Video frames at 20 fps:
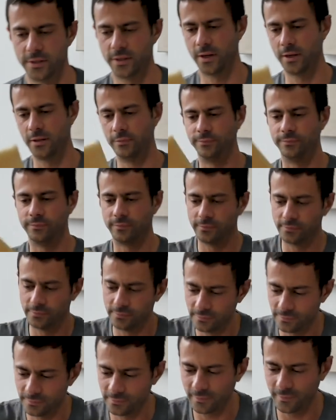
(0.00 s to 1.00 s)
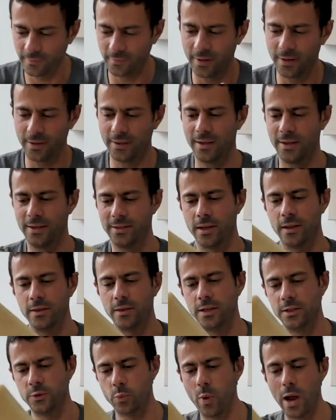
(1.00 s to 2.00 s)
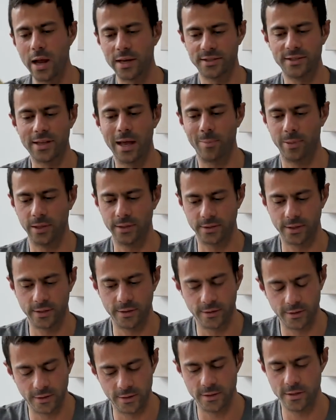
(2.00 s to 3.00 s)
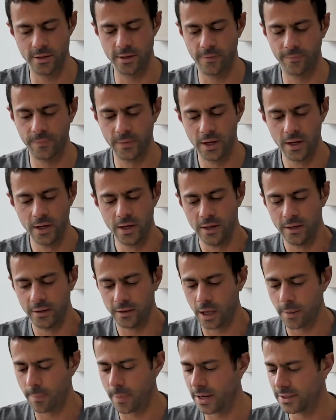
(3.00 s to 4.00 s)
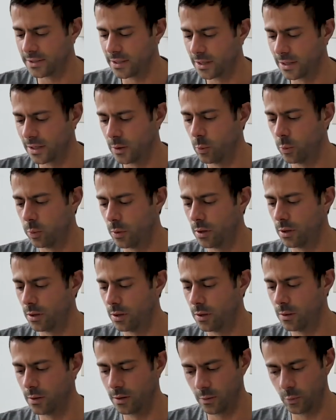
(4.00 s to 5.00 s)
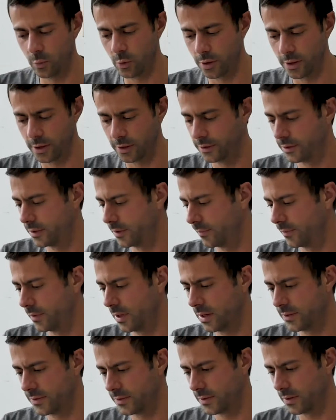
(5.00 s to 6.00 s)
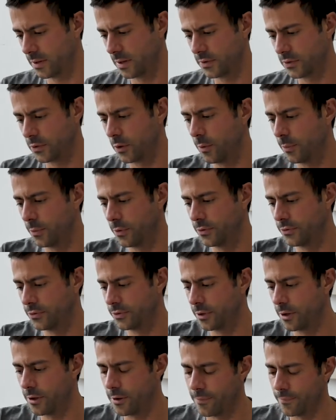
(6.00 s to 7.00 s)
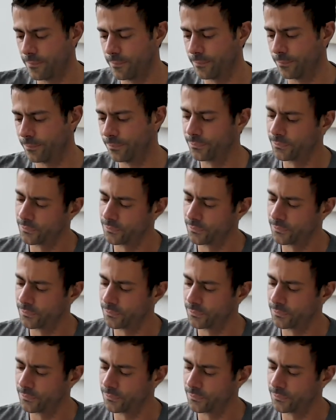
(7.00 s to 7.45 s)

um, these these wax tablets and, and they basically wa- worked as as almost um,